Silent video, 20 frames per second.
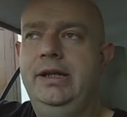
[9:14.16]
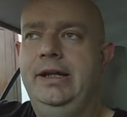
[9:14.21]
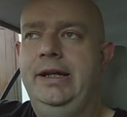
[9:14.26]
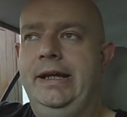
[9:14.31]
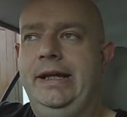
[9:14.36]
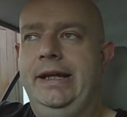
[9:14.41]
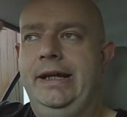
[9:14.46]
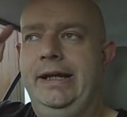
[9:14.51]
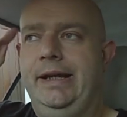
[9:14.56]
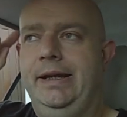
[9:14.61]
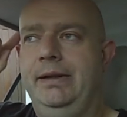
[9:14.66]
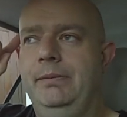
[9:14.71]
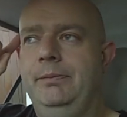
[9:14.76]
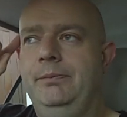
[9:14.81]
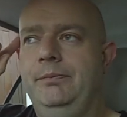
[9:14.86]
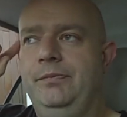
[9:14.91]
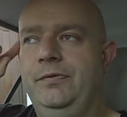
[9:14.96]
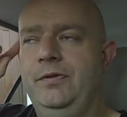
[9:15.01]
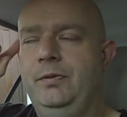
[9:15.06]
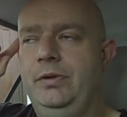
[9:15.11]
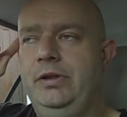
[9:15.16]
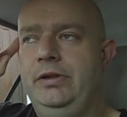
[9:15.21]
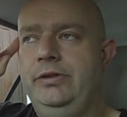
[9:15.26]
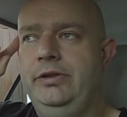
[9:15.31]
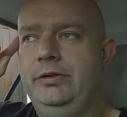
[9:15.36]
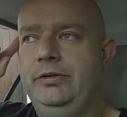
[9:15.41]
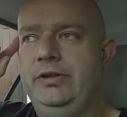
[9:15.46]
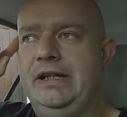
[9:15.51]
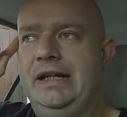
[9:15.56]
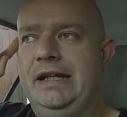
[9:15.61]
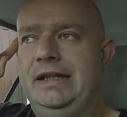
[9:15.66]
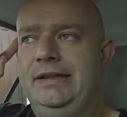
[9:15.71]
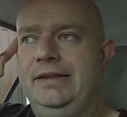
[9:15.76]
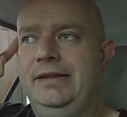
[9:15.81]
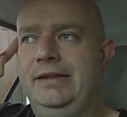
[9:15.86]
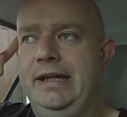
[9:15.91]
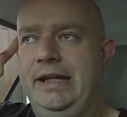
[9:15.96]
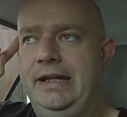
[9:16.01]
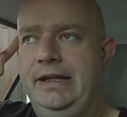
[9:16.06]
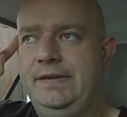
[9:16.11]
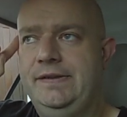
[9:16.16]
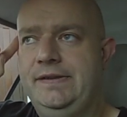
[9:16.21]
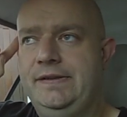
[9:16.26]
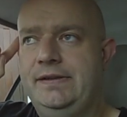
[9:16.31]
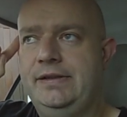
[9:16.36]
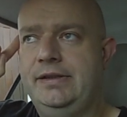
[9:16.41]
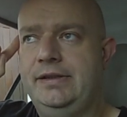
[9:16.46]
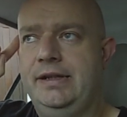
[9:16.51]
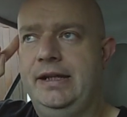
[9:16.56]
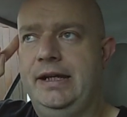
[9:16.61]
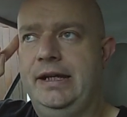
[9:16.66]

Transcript: We'll do that next,